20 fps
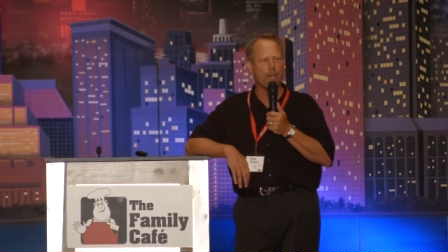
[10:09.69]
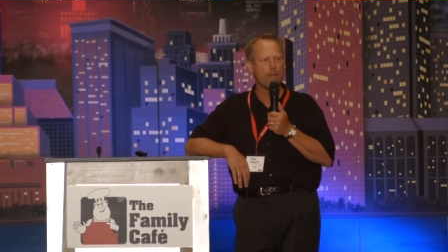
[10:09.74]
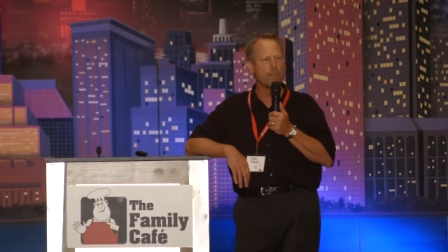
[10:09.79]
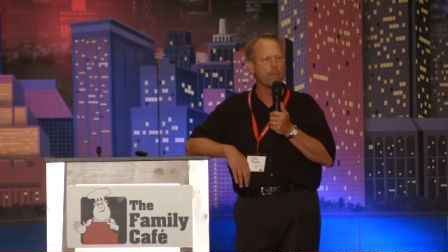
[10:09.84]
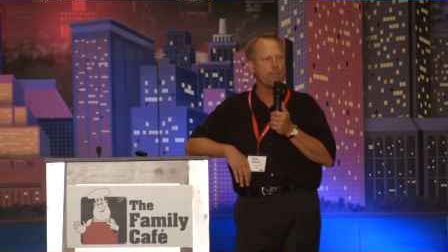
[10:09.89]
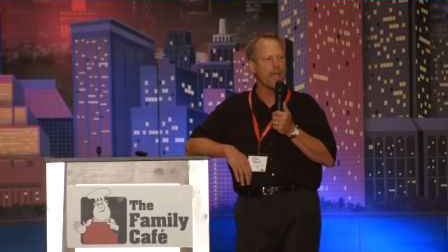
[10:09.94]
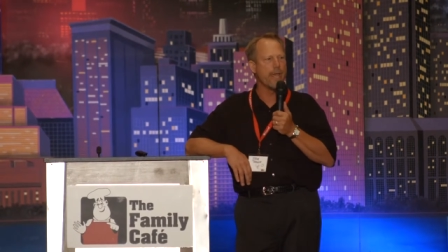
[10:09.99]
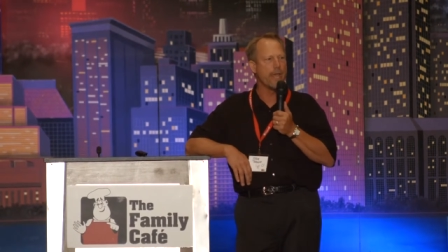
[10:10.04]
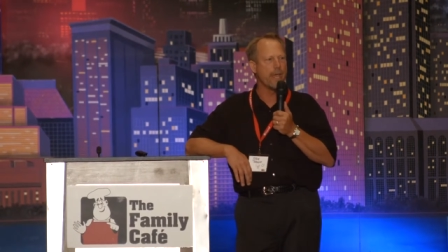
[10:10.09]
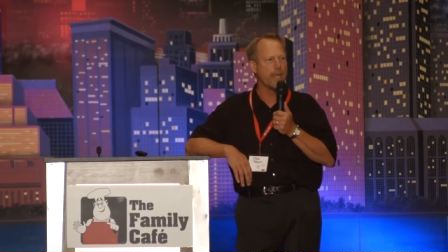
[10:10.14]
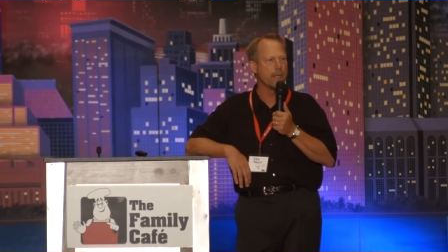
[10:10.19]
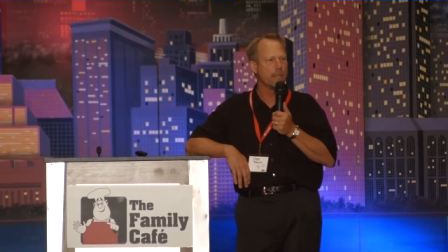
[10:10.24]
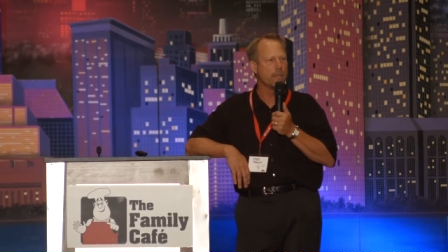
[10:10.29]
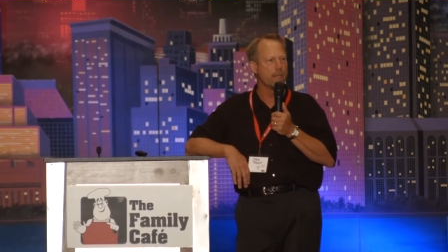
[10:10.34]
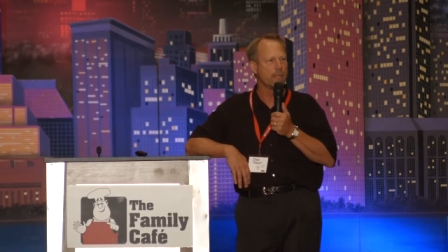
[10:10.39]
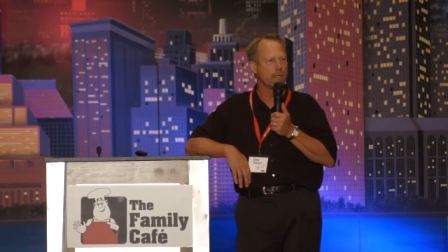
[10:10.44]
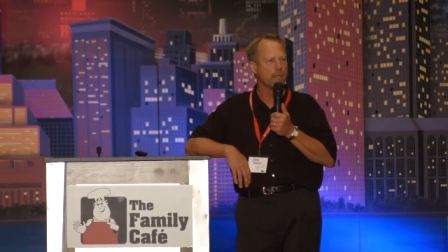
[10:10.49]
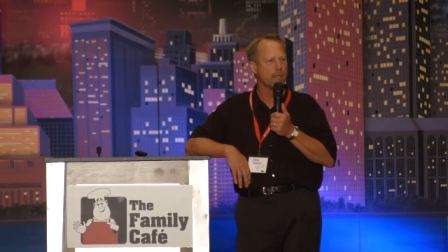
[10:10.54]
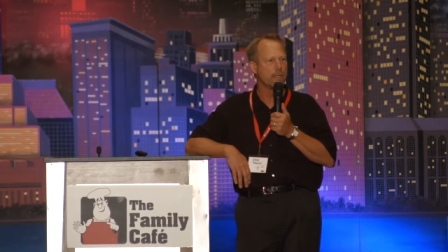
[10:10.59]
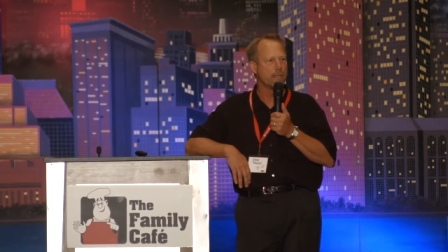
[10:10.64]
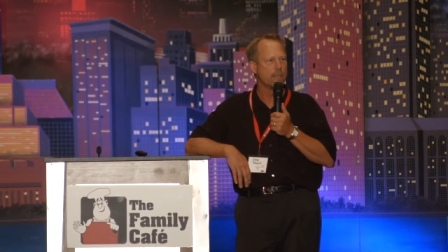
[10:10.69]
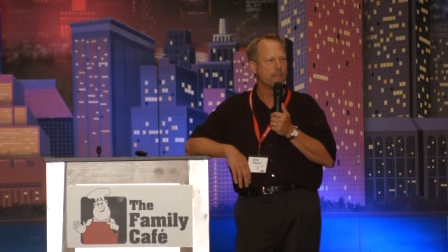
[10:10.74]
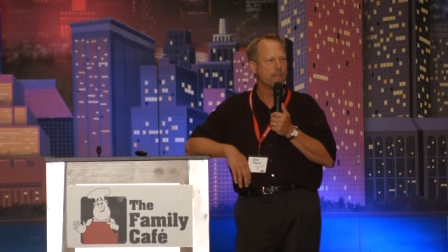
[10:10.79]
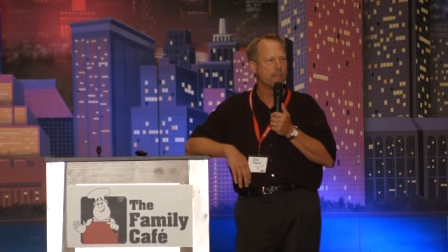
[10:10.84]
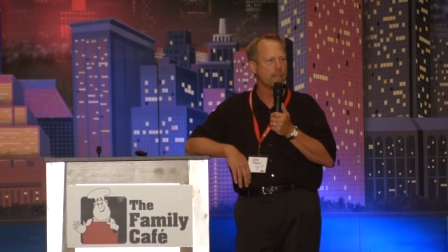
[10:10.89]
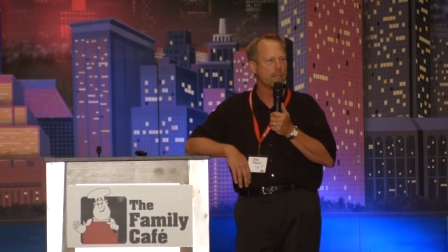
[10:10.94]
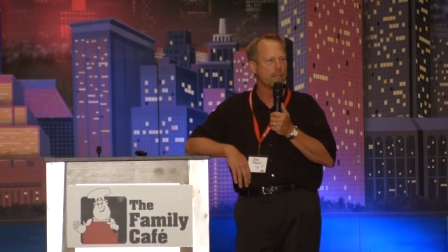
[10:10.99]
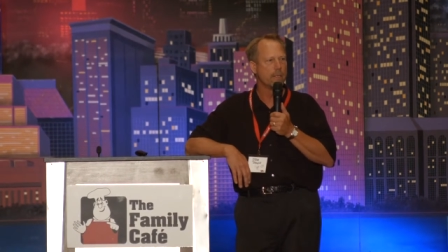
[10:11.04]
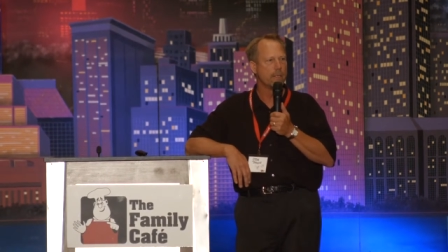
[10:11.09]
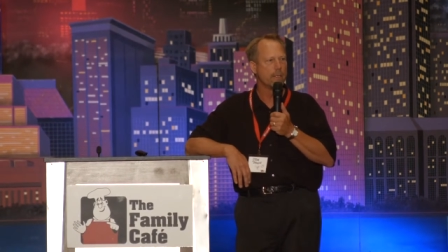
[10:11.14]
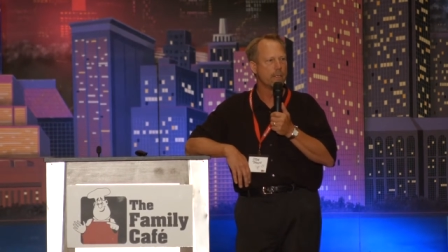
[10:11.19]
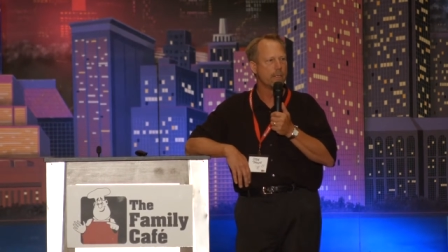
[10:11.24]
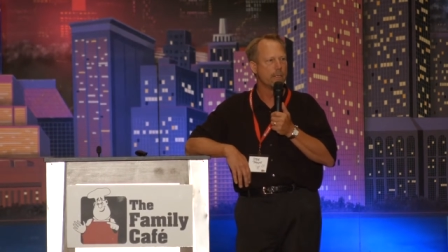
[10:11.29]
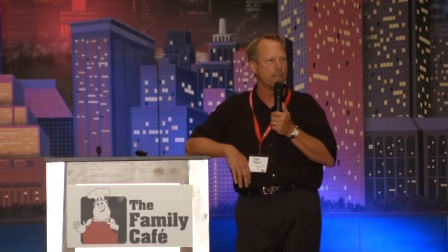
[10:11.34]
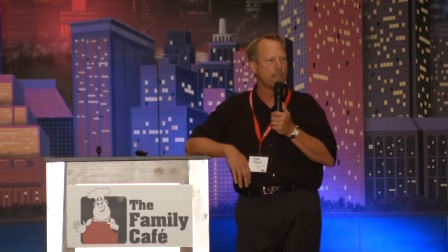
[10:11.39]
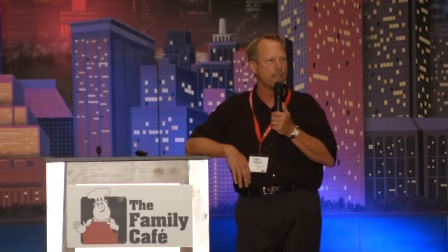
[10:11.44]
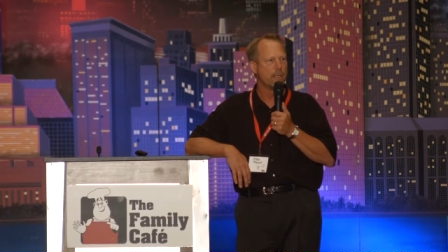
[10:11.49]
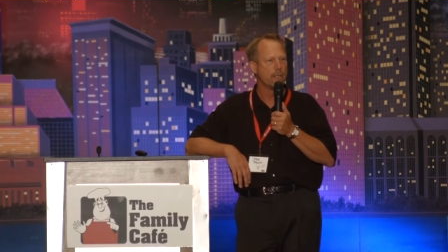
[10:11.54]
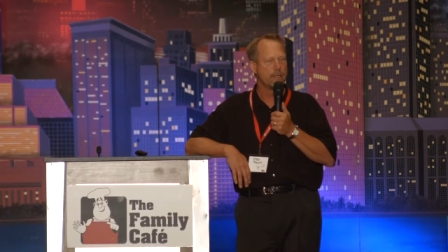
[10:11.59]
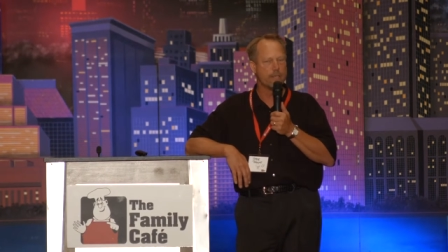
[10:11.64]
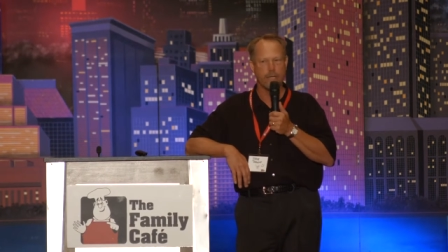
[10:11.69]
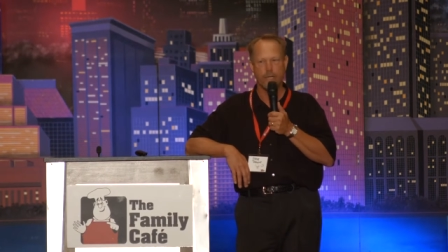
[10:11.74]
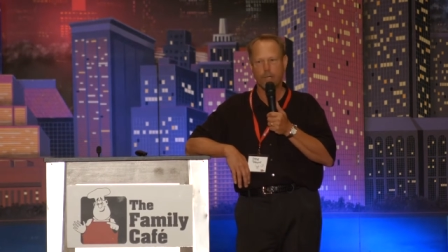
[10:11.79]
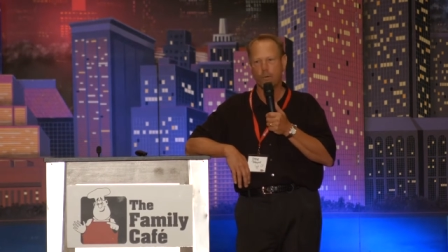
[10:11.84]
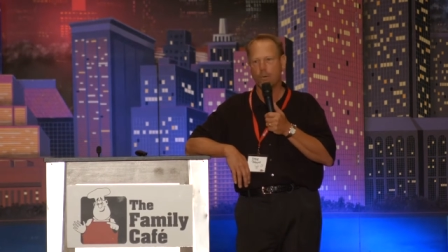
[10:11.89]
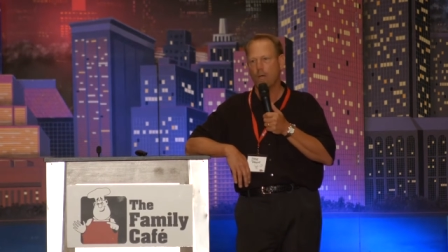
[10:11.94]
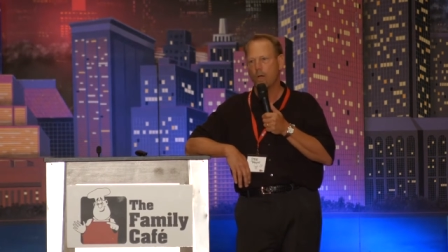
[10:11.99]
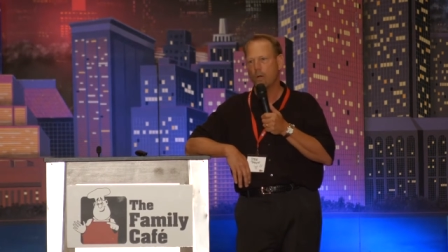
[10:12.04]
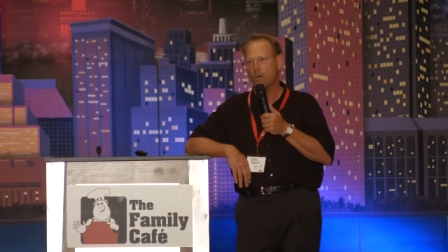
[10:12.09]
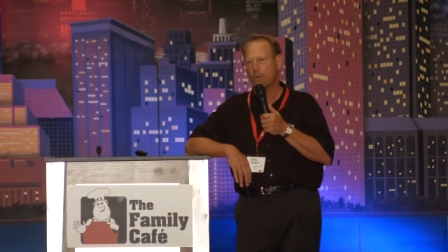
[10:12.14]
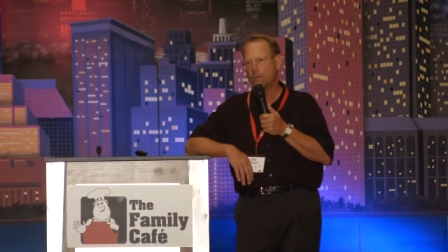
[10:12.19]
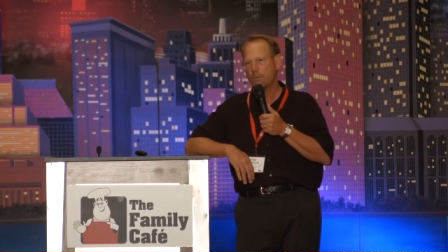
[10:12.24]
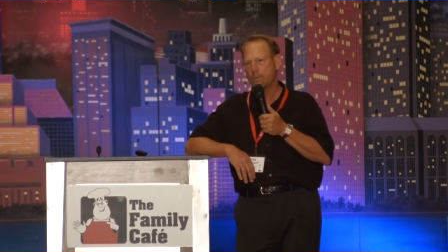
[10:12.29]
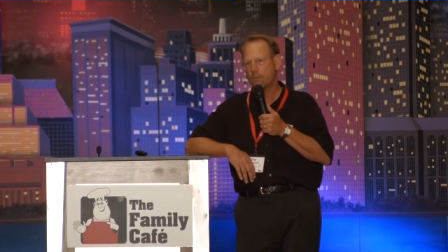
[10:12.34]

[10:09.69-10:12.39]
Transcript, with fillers: young man is a hero.